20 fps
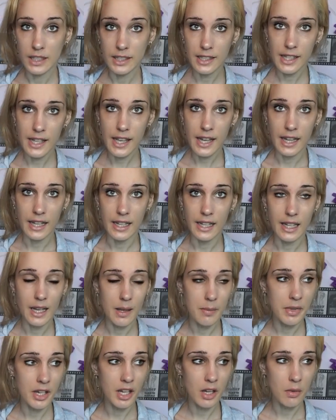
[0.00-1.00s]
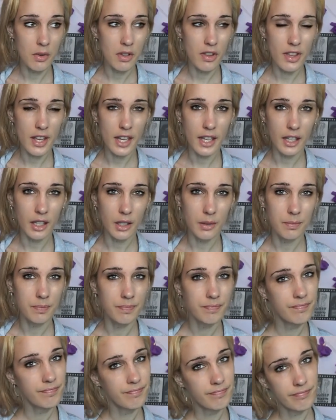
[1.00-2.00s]
yeah, let me know what you think.
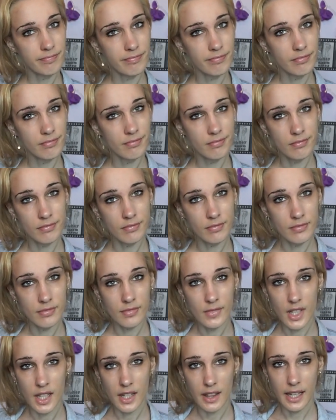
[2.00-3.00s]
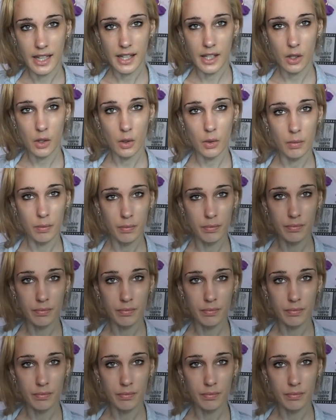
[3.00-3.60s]
Thank you.